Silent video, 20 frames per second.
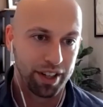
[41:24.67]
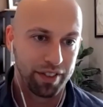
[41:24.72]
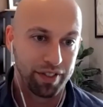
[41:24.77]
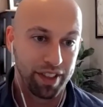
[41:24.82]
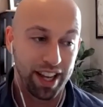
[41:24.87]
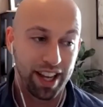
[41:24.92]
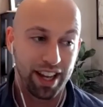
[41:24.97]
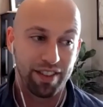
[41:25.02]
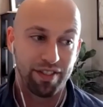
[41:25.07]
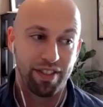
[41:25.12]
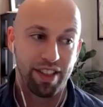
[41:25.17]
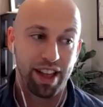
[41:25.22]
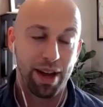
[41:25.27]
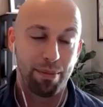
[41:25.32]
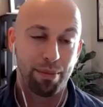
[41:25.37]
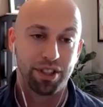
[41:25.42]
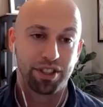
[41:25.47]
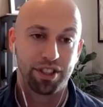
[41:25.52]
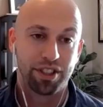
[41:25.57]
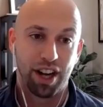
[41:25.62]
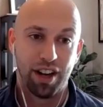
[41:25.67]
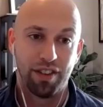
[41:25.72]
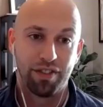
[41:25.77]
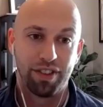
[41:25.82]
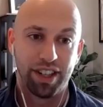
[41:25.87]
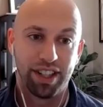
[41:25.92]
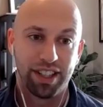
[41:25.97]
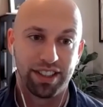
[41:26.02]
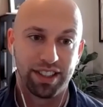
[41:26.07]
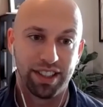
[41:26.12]
If they have that much
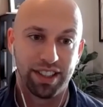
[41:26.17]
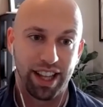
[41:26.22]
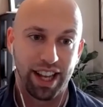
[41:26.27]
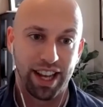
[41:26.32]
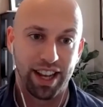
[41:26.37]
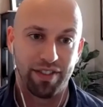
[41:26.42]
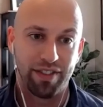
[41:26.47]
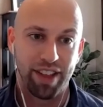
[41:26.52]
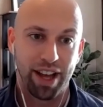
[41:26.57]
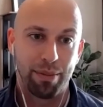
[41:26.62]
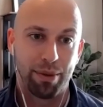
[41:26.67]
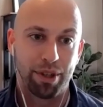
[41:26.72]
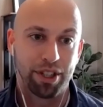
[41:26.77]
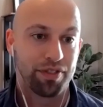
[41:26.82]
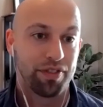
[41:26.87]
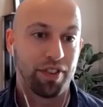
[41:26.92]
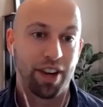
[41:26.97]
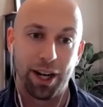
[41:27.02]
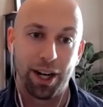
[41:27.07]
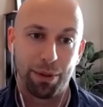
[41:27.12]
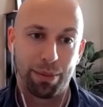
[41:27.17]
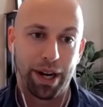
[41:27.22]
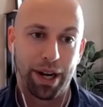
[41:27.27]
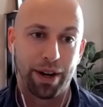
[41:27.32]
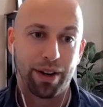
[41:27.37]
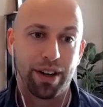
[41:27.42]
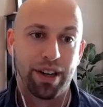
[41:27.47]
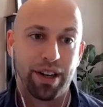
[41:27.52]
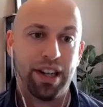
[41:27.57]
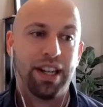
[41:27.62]
confidence and they have that much
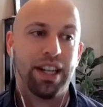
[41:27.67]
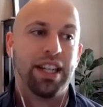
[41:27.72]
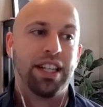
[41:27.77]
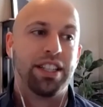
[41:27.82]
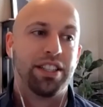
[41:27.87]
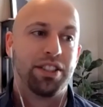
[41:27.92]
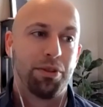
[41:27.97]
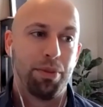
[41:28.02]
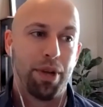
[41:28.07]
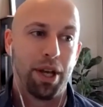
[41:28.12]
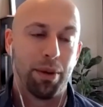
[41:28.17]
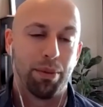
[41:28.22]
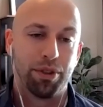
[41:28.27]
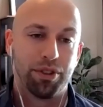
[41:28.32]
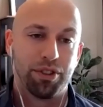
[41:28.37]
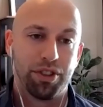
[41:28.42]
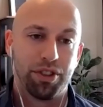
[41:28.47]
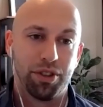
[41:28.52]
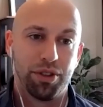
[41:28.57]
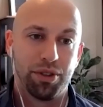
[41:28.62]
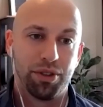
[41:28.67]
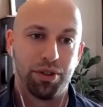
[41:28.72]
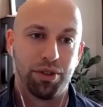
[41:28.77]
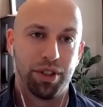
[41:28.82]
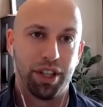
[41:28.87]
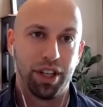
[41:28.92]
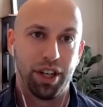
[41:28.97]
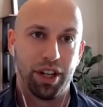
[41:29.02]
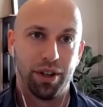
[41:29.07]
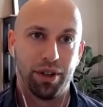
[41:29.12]
firepower to be able to,
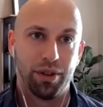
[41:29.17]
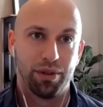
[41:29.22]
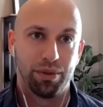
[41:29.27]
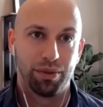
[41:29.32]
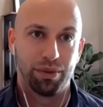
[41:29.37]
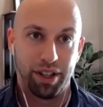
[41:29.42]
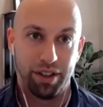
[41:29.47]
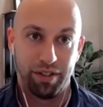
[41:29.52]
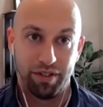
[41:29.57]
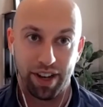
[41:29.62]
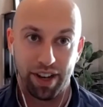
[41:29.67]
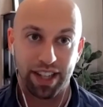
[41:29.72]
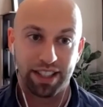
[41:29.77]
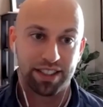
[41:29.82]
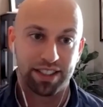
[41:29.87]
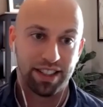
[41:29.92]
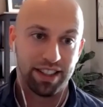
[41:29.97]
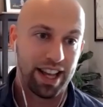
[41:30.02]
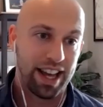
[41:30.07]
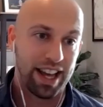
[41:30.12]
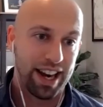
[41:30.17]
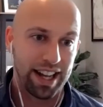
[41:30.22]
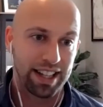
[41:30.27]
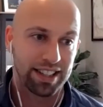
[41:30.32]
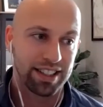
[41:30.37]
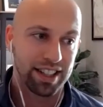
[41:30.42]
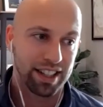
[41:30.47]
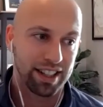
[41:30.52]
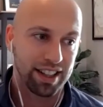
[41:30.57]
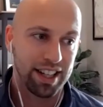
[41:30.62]
you know, invest in that
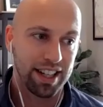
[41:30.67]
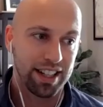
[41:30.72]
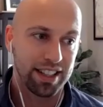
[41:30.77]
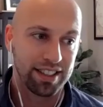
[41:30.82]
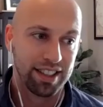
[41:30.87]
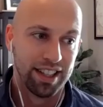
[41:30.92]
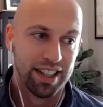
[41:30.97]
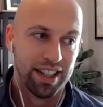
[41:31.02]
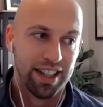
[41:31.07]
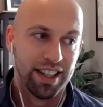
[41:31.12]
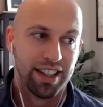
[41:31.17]
asset class,